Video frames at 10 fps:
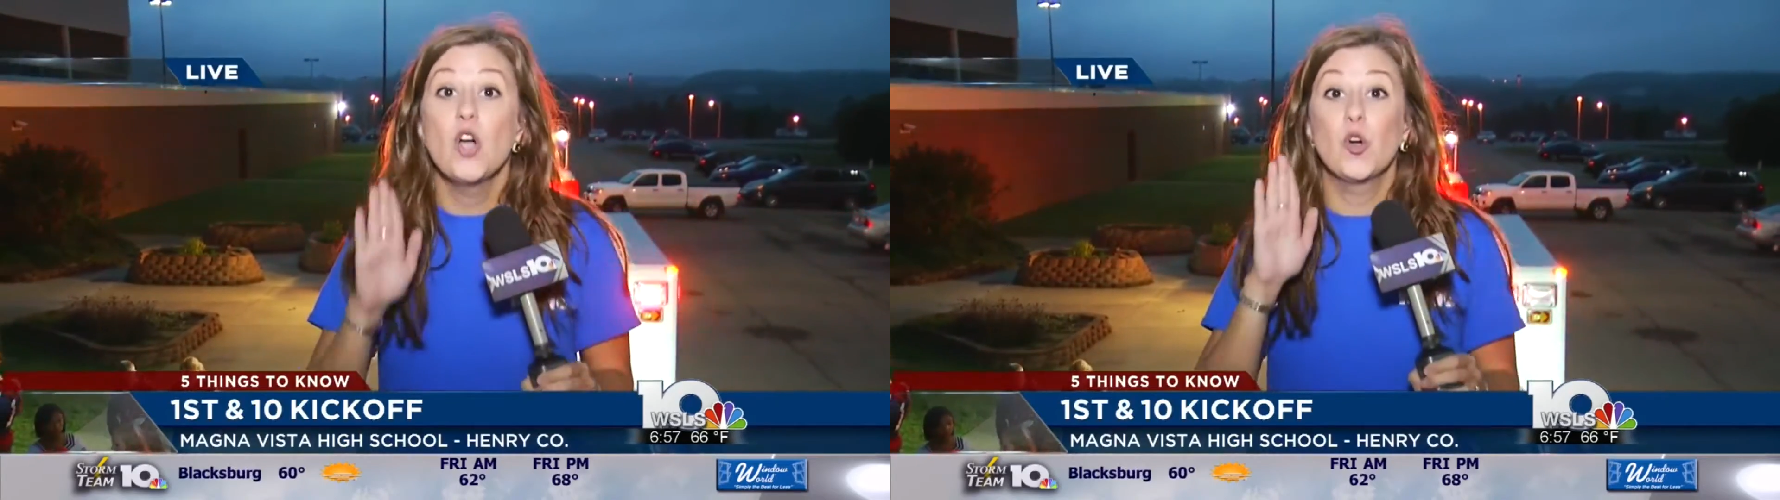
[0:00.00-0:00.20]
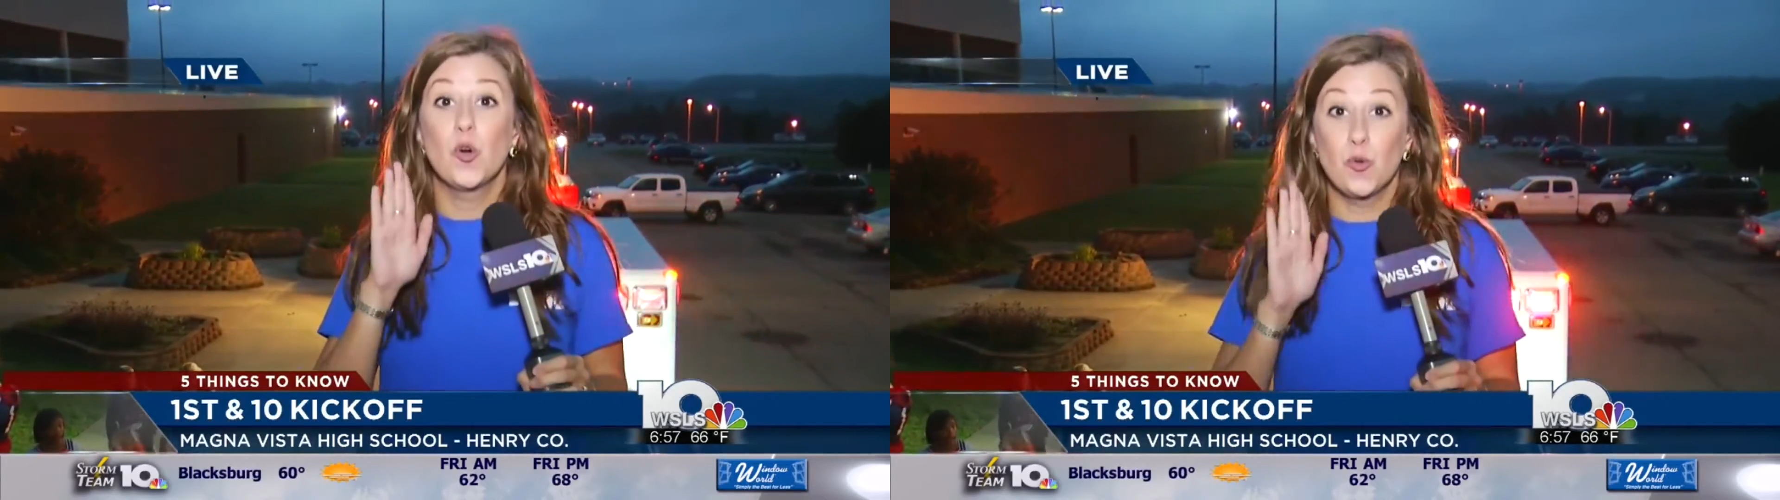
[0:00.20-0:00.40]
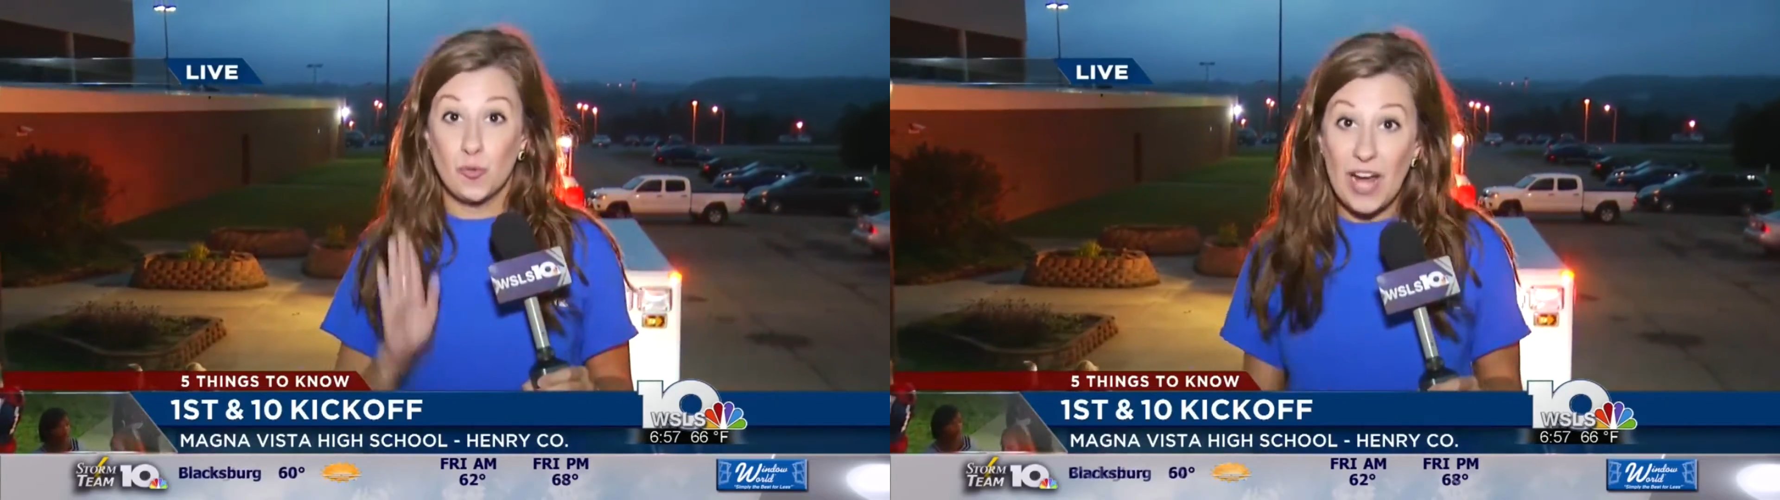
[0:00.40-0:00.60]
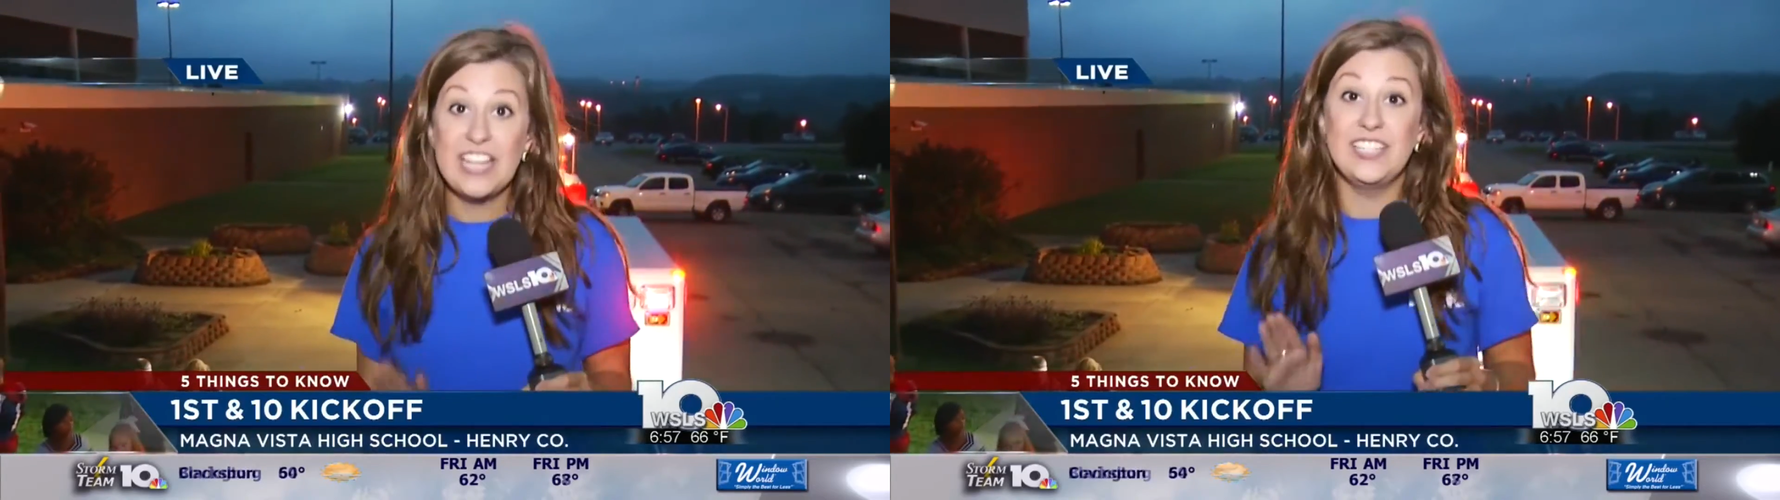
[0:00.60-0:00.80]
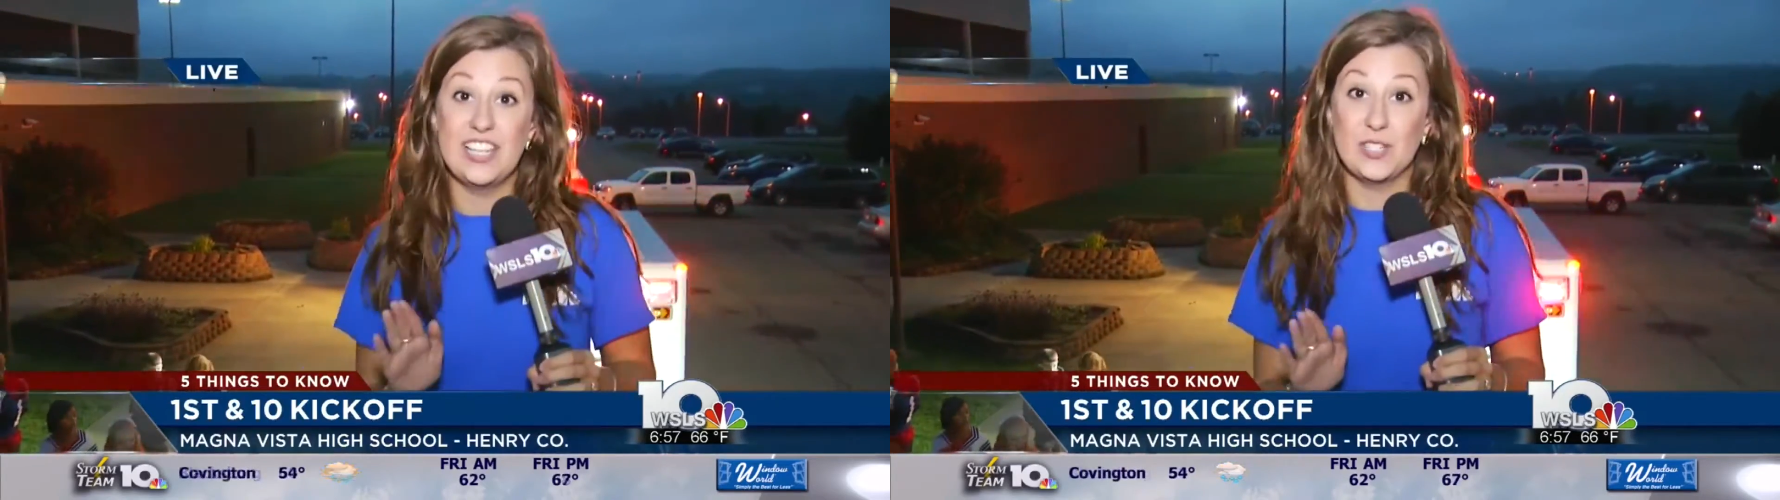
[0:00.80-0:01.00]

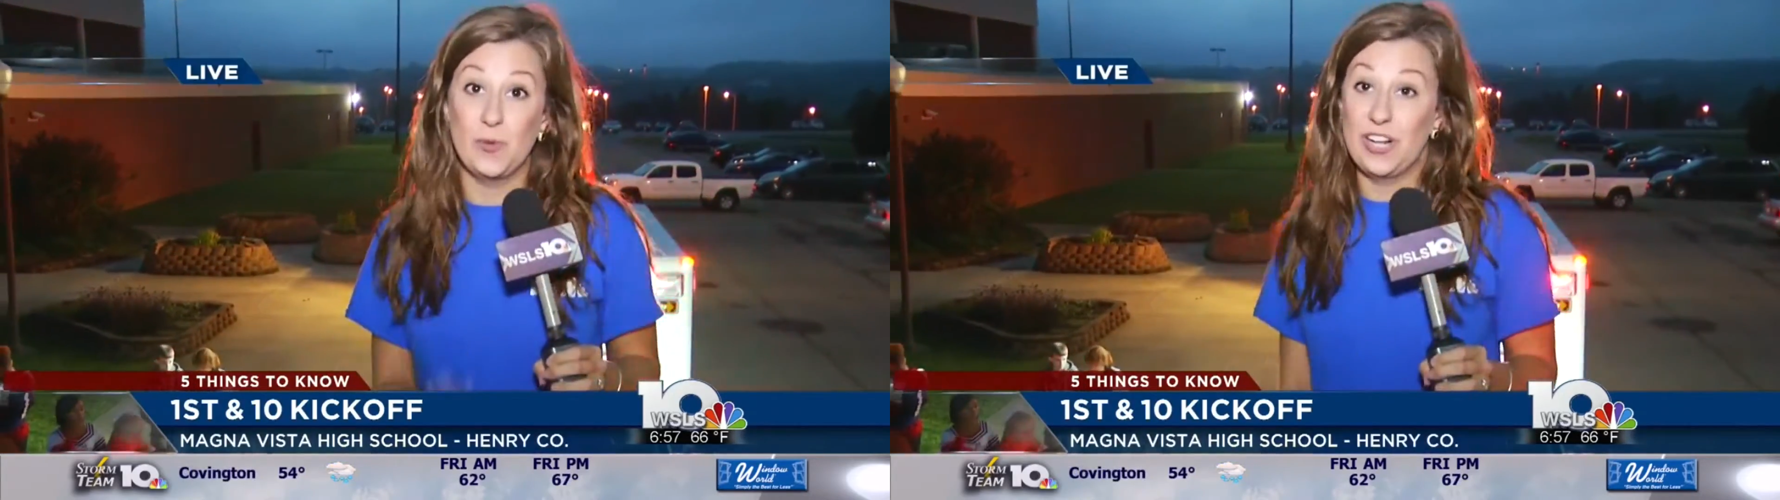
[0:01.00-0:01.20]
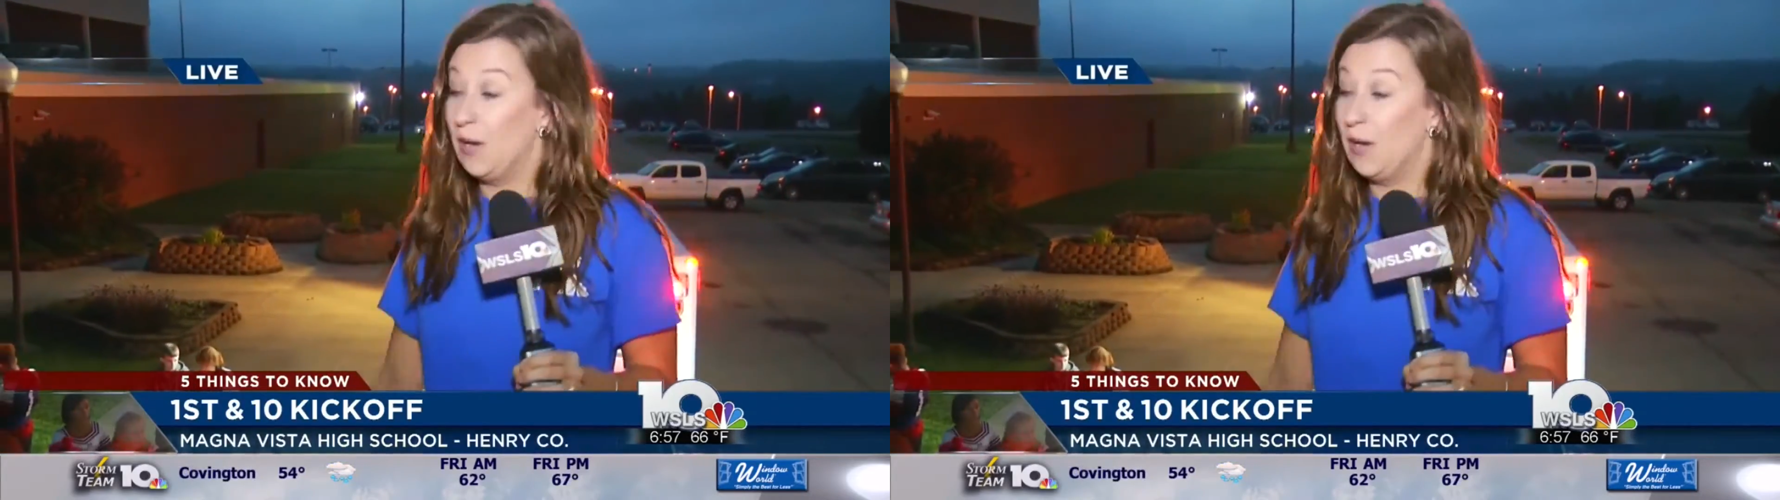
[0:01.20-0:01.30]
crazy this morning.